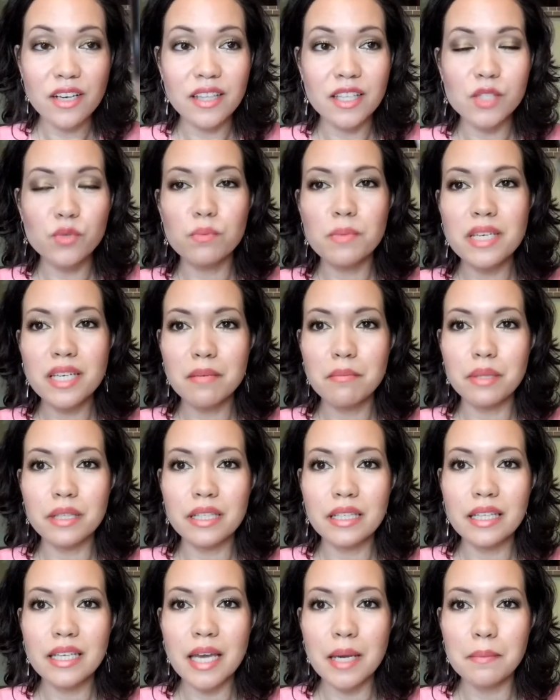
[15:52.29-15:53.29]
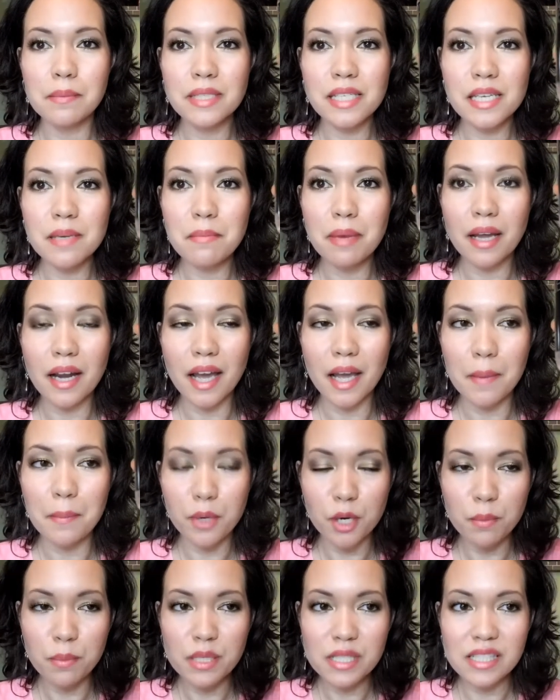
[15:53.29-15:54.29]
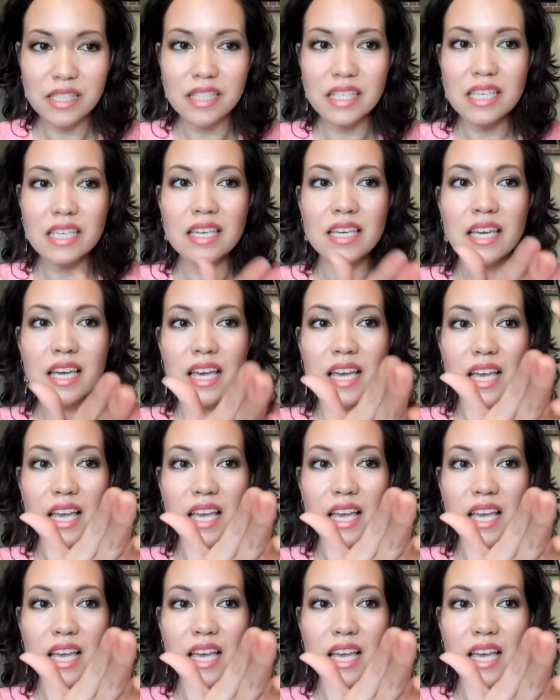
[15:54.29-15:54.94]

This would be completely empty, but I purposely